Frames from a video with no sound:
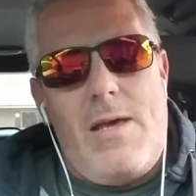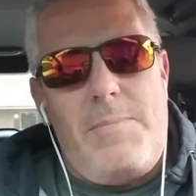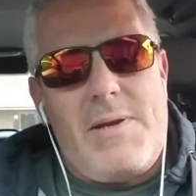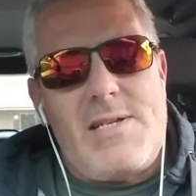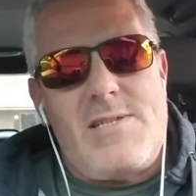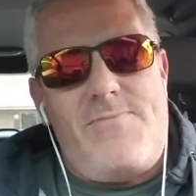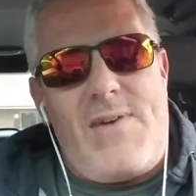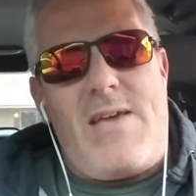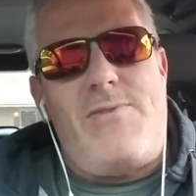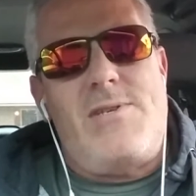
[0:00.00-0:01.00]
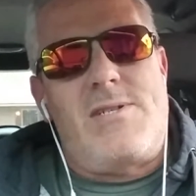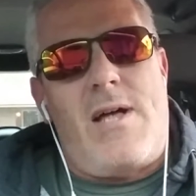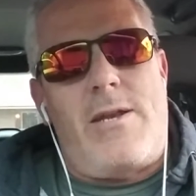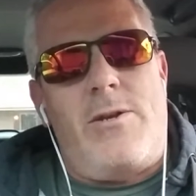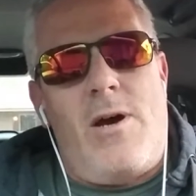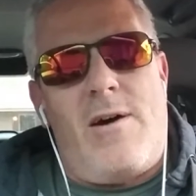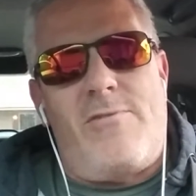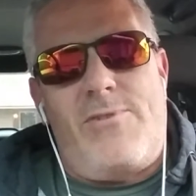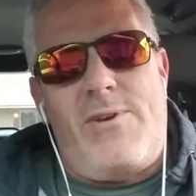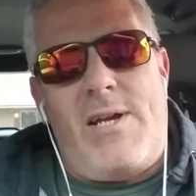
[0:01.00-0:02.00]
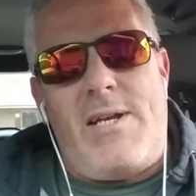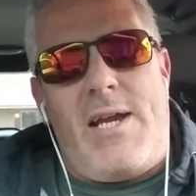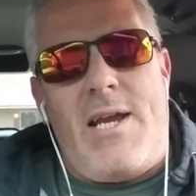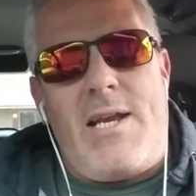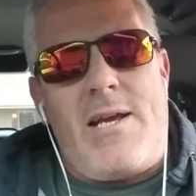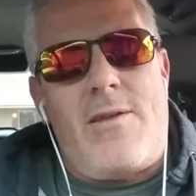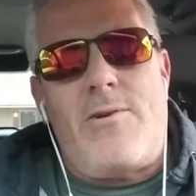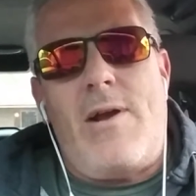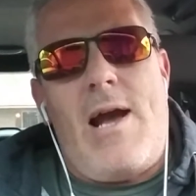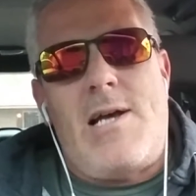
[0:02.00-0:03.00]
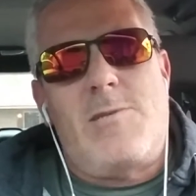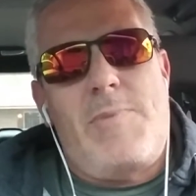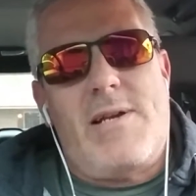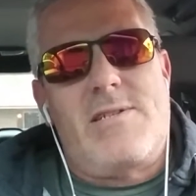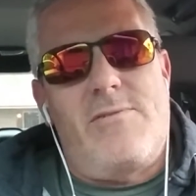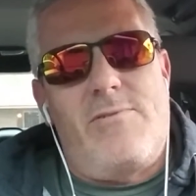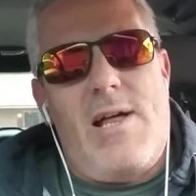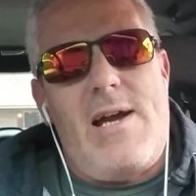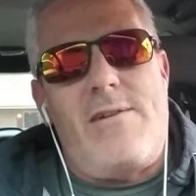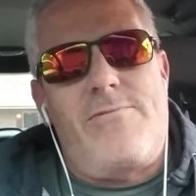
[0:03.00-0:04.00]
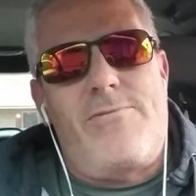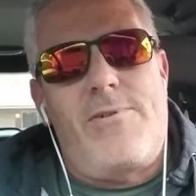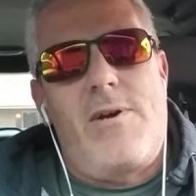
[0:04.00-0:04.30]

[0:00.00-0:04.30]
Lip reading: Because faith is not enough in any other aspect of life.